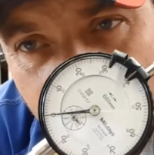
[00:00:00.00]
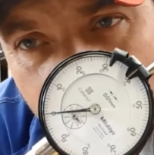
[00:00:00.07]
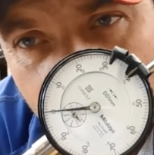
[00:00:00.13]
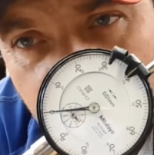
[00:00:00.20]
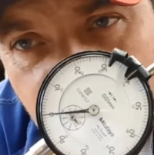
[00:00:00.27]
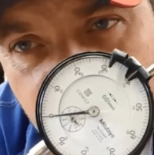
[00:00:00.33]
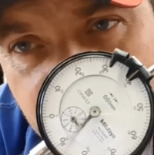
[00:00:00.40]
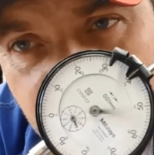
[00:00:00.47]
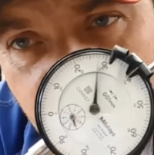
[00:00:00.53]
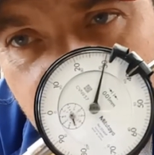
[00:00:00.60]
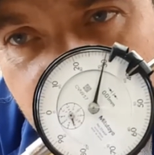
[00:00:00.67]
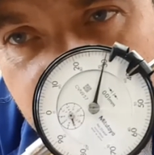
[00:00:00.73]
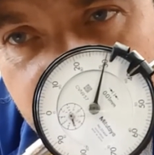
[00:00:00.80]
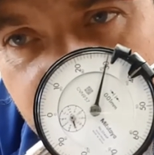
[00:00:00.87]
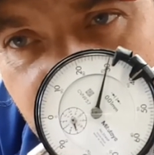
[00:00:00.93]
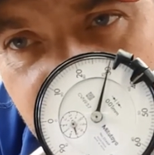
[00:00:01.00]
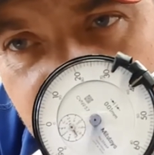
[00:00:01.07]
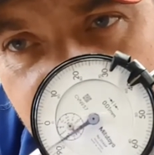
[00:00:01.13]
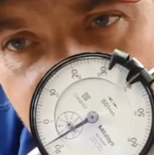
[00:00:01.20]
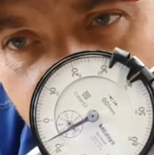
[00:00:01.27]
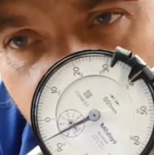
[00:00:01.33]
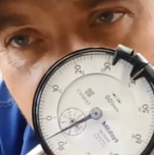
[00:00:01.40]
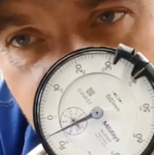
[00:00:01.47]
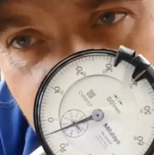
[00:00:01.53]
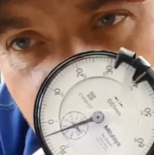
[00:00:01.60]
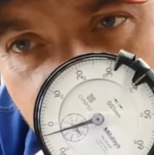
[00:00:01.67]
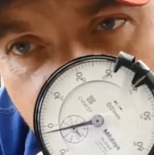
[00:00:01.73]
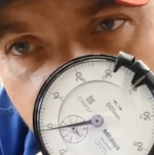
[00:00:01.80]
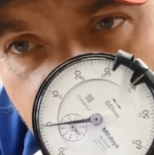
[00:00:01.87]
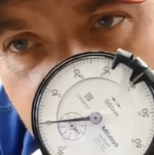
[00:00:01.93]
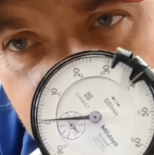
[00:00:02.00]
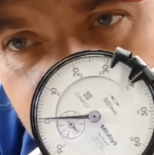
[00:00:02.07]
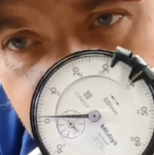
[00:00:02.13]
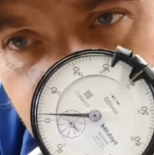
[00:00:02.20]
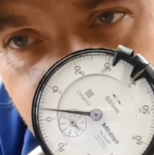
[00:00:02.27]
which means we can actually afford to go